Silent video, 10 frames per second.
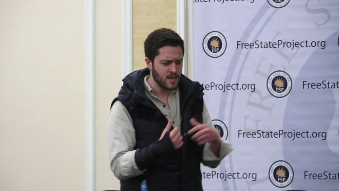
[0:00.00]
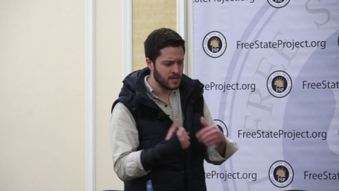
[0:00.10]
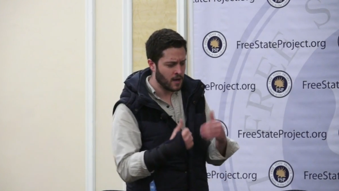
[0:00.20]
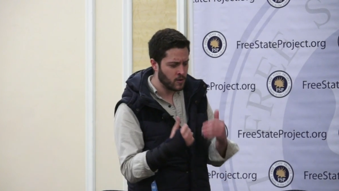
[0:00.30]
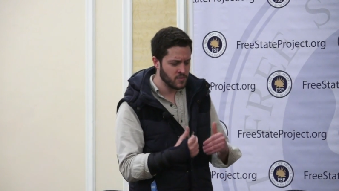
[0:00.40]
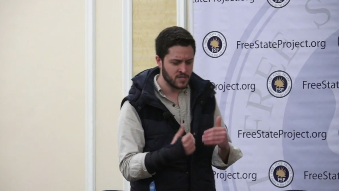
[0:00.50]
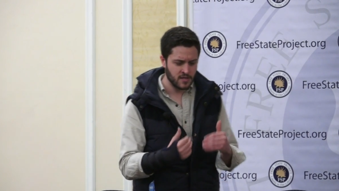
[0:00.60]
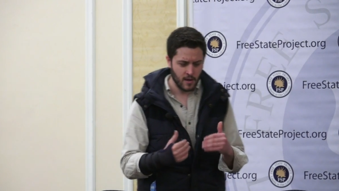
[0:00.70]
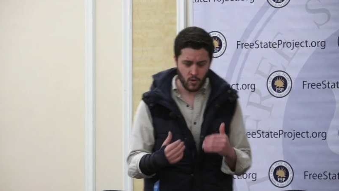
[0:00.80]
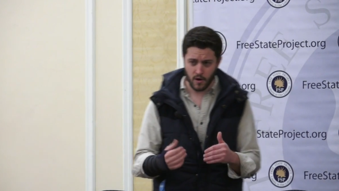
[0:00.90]
and not only
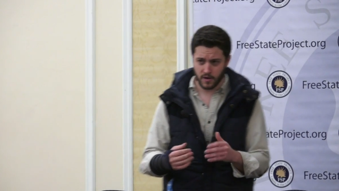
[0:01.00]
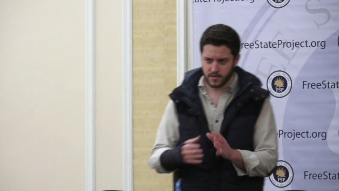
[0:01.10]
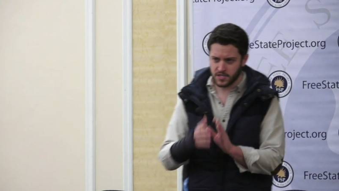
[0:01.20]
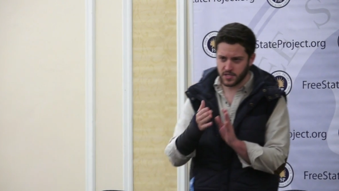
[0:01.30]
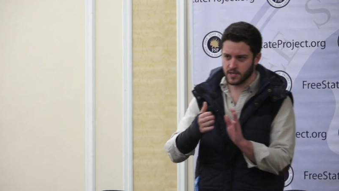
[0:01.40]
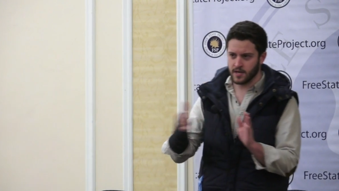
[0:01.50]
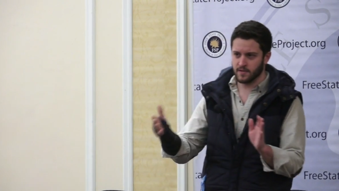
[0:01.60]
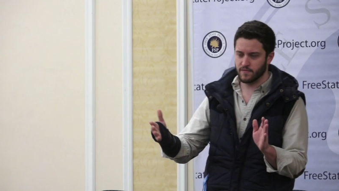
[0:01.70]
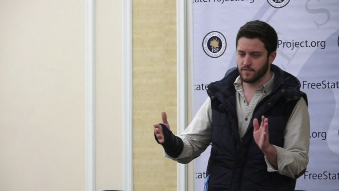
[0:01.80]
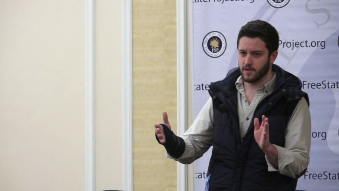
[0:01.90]
did they work, and this is the kind
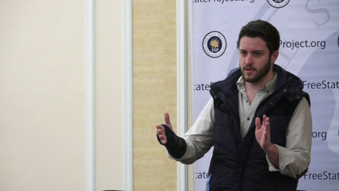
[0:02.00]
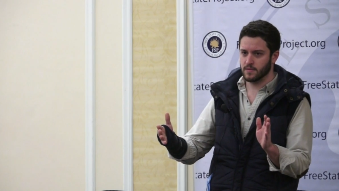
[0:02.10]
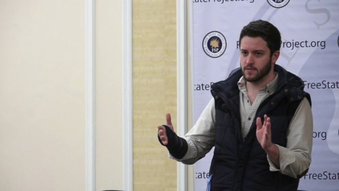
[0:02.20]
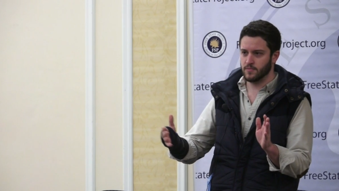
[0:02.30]
of uh,